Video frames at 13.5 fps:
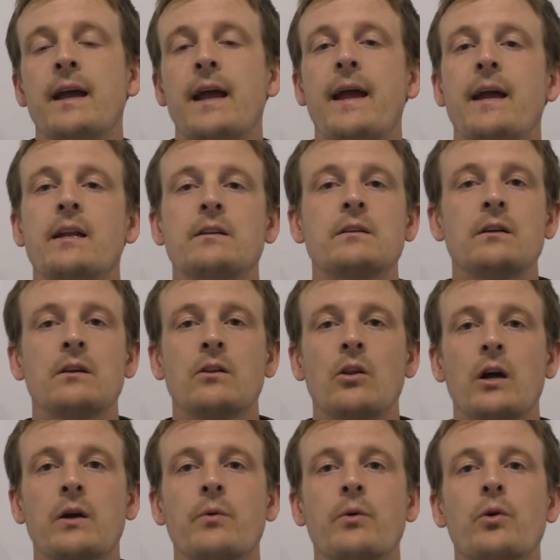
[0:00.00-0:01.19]
And
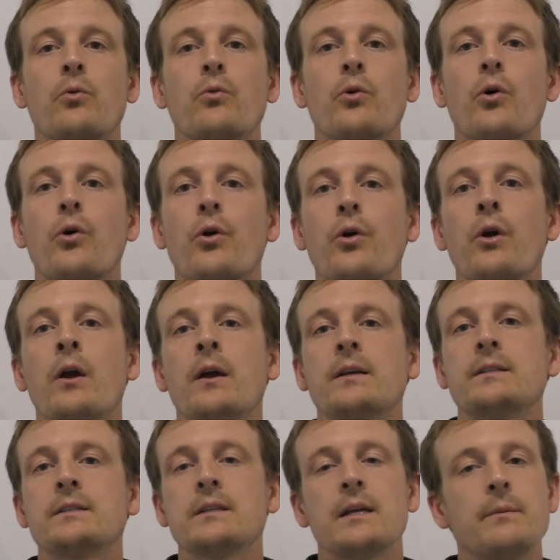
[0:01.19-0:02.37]
like we all know,
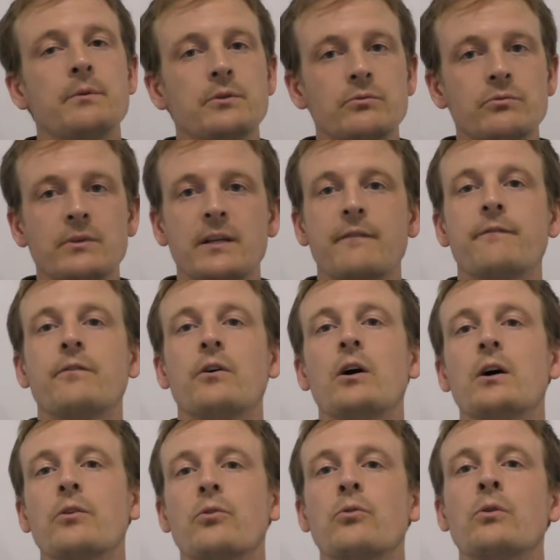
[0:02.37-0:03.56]
sleep is really
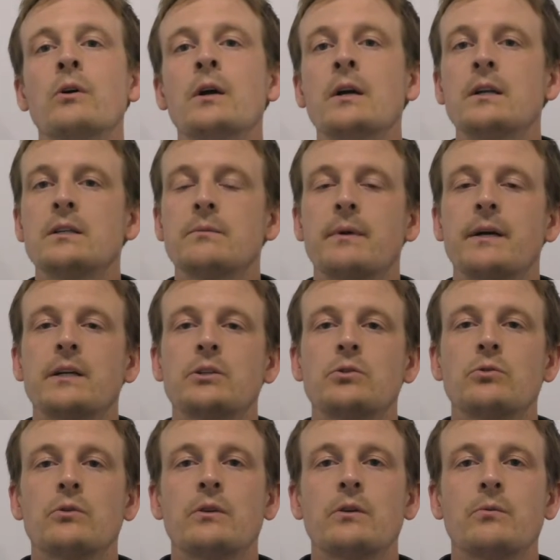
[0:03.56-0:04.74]
vital to make
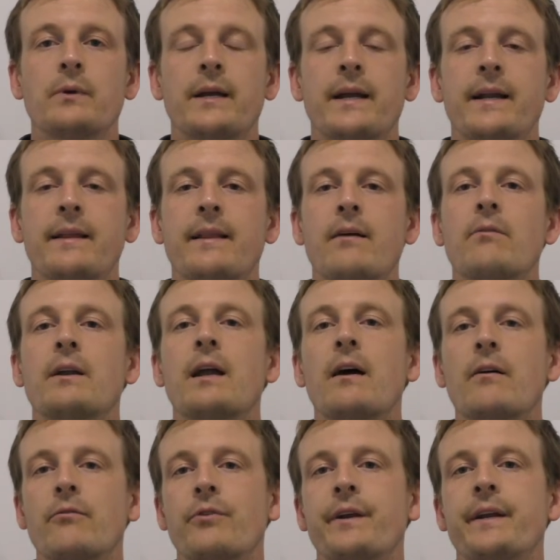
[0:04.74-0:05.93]
sure that we're getting that
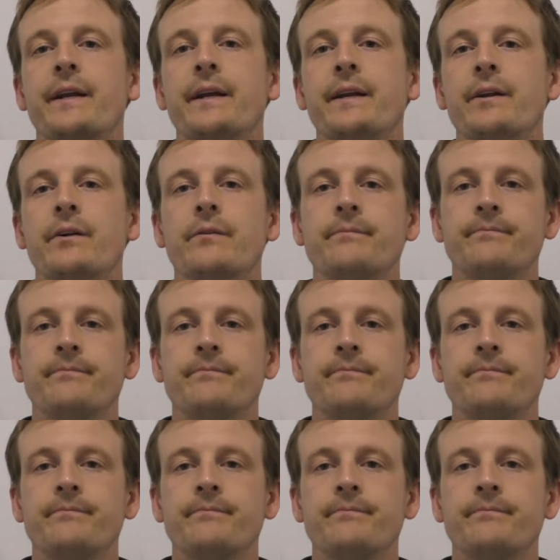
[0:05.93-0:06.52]
recovery needed.